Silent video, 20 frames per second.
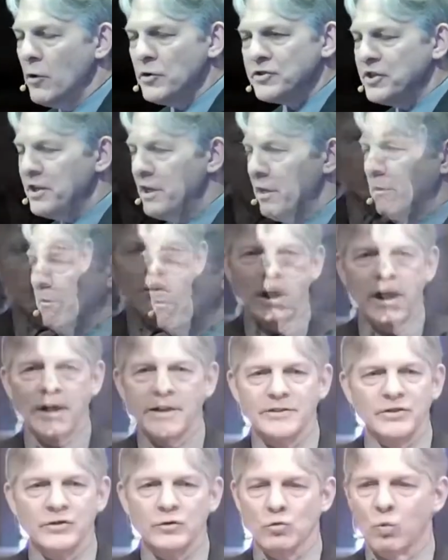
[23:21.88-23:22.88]
Mercy and
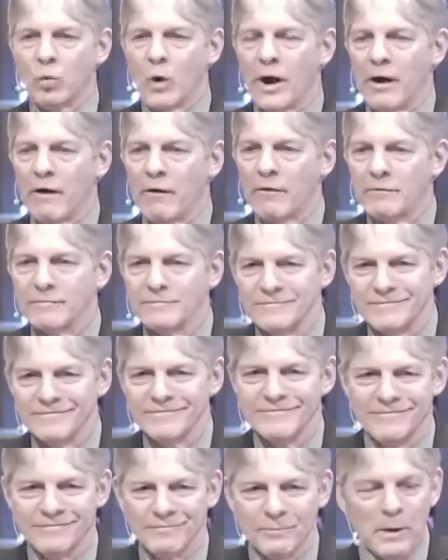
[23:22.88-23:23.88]
grace is rare.
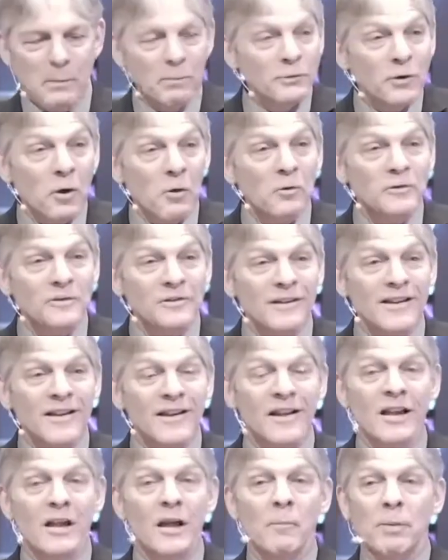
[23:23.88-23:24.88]
People don't,
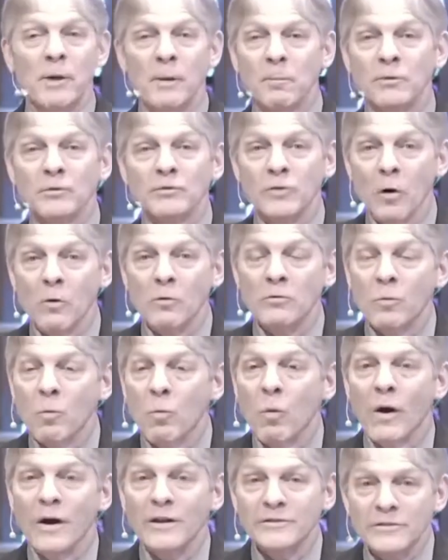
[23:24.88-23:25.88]
people
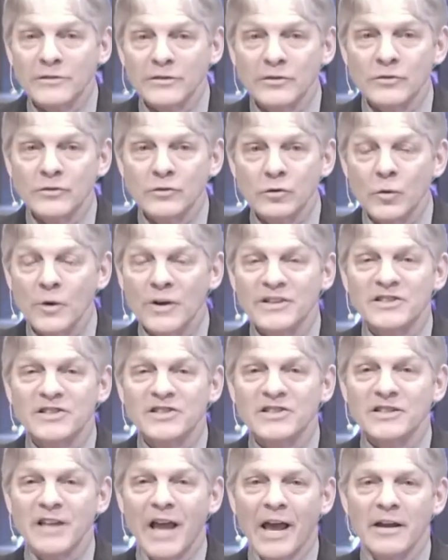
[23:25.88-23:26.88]
don't want to
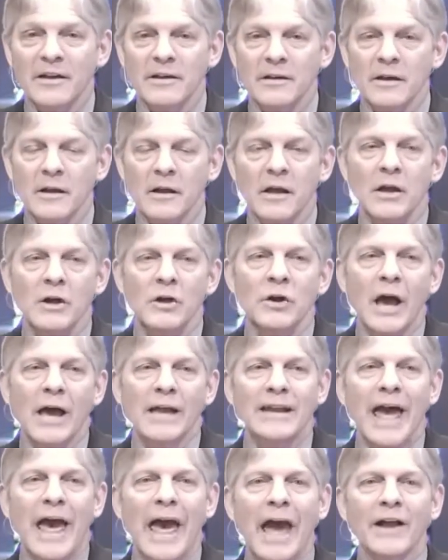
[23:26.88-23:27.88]
extend
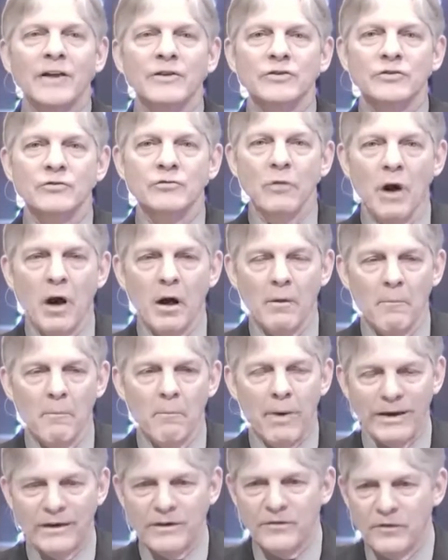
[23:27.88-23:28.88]
an extra
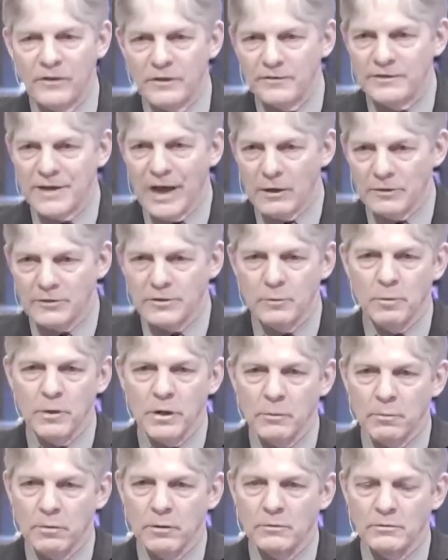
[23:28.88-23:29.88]
benefit of doubt to
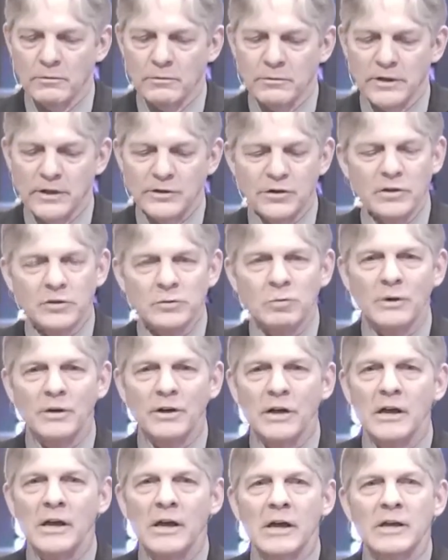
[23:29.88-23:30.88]
people. They just
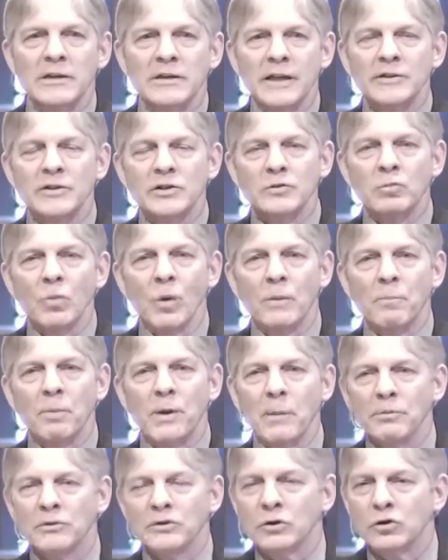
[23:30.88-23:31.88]
want to, they just
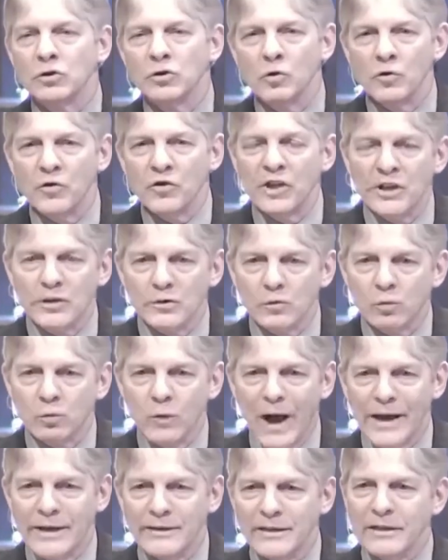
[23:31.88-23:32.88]
want people to do things
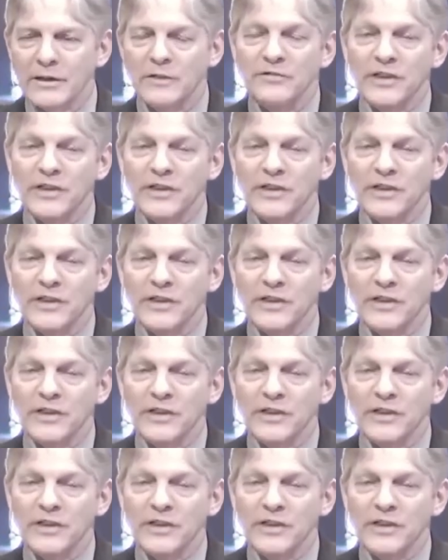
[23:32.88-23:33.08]
right.